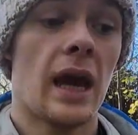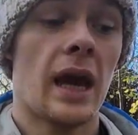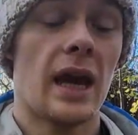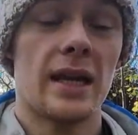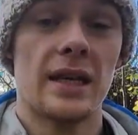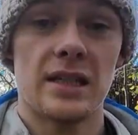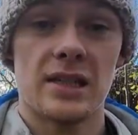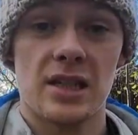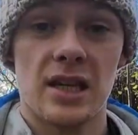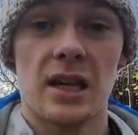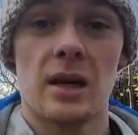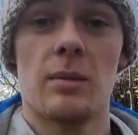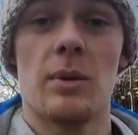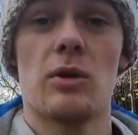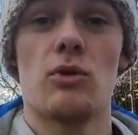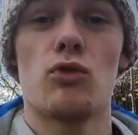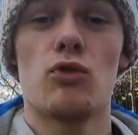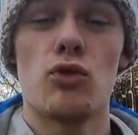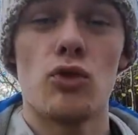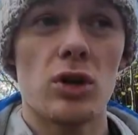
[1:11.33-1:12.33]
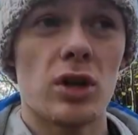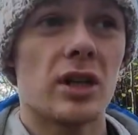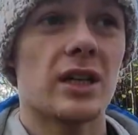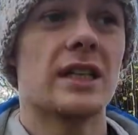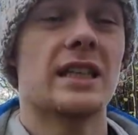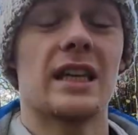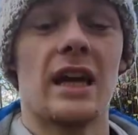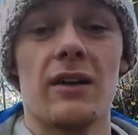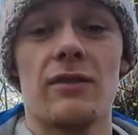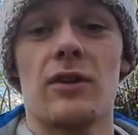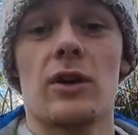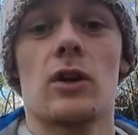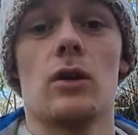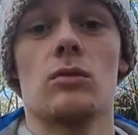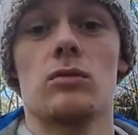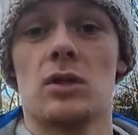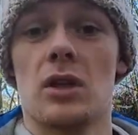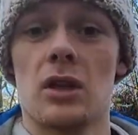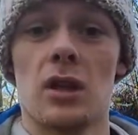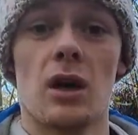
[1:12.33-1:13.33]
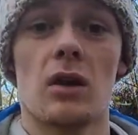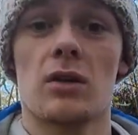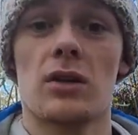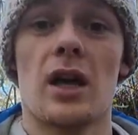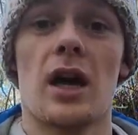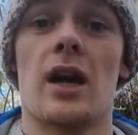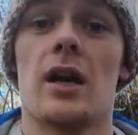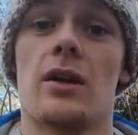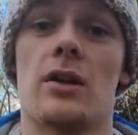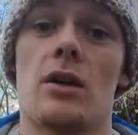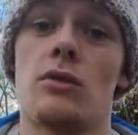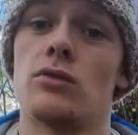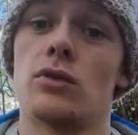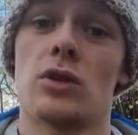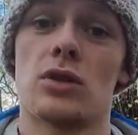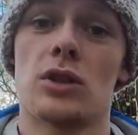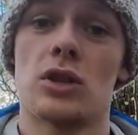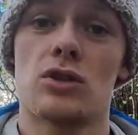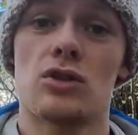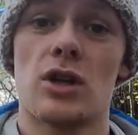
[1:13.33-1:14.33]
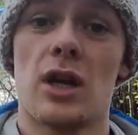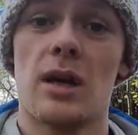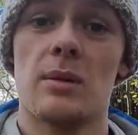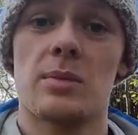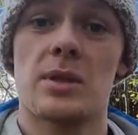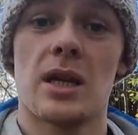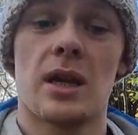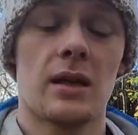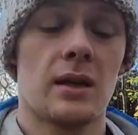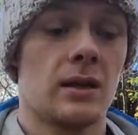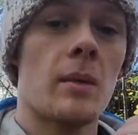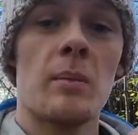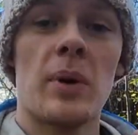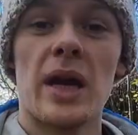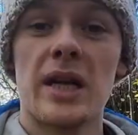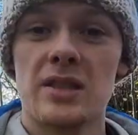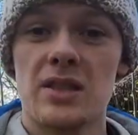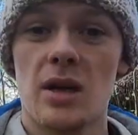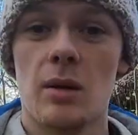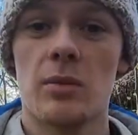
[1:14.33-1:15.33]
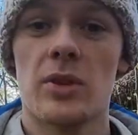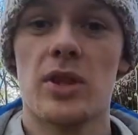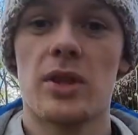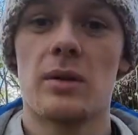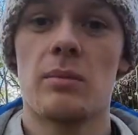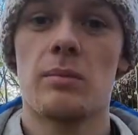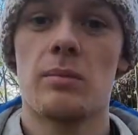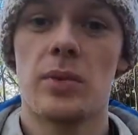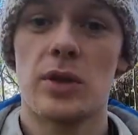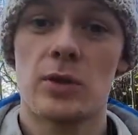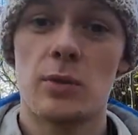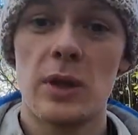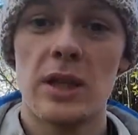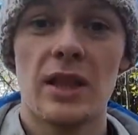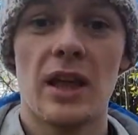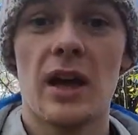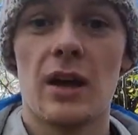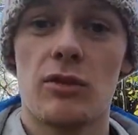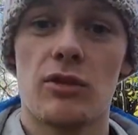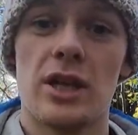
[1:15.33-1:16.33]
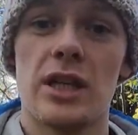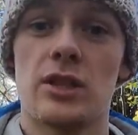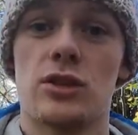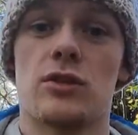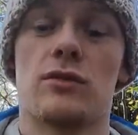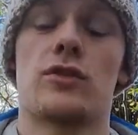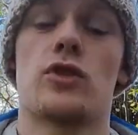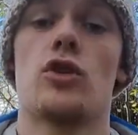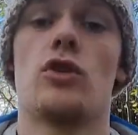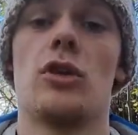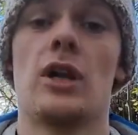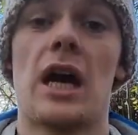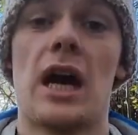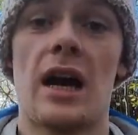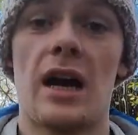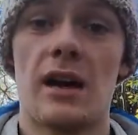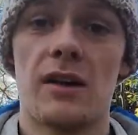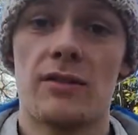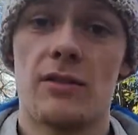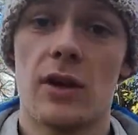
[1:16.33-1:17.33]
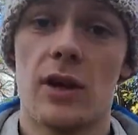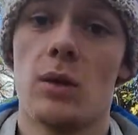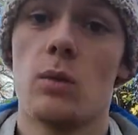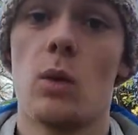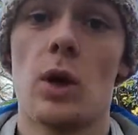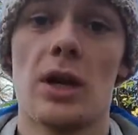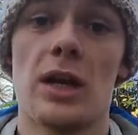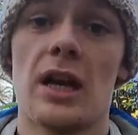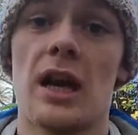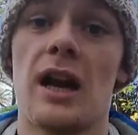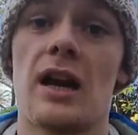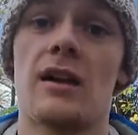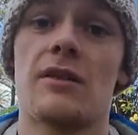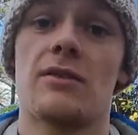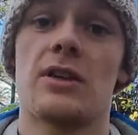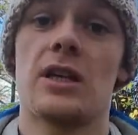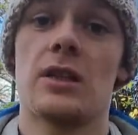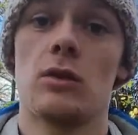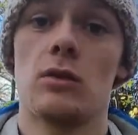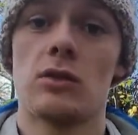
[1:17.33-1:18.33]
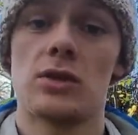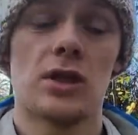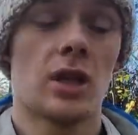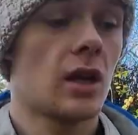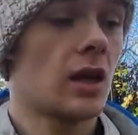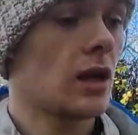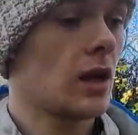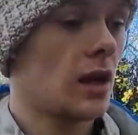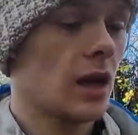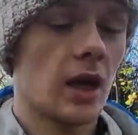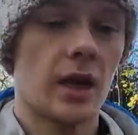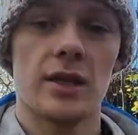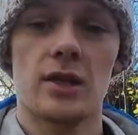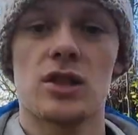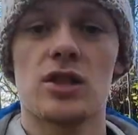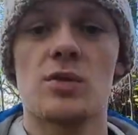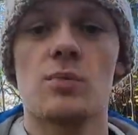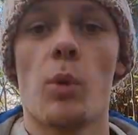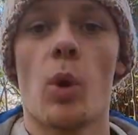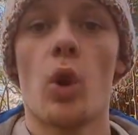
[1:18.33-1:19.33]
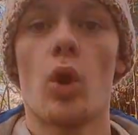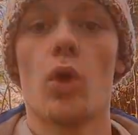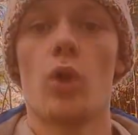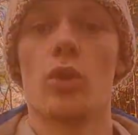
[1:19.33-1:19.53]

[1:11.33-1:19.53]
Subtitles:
and it's going to be really difficult to lug that around on your trips. Pick something between that range of 2.5 and 1.5 kilos and you're spot